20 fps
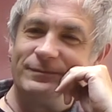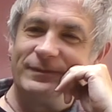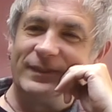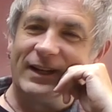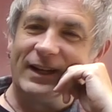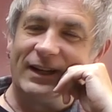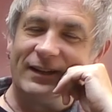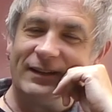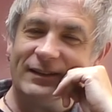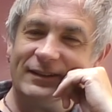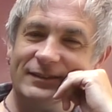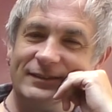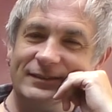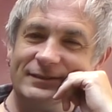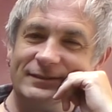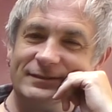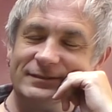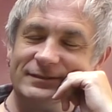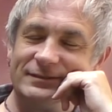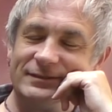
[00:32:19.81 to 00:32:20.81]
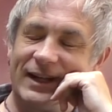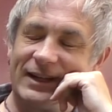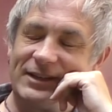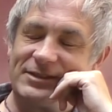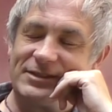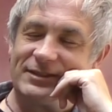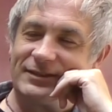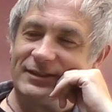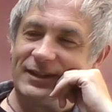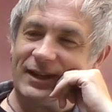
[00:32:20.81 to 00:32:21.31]
and I
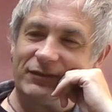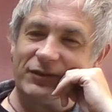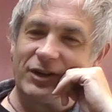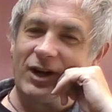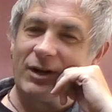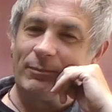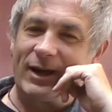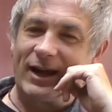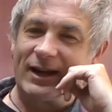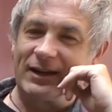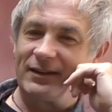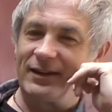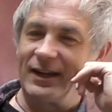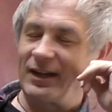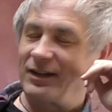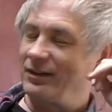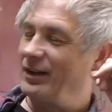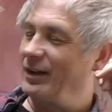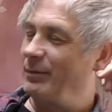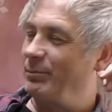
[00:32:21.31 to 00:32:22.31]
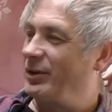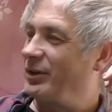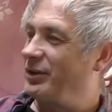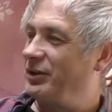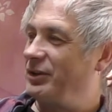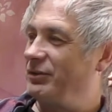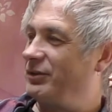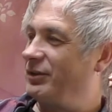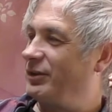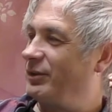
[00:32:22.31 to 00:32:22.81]
just I've gone back to that clip on
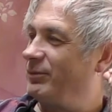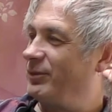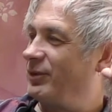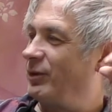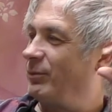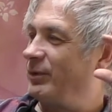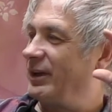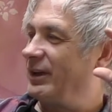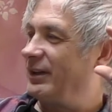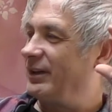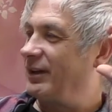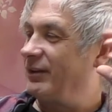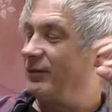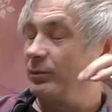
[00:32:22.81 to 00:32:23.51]
YouTube so many times.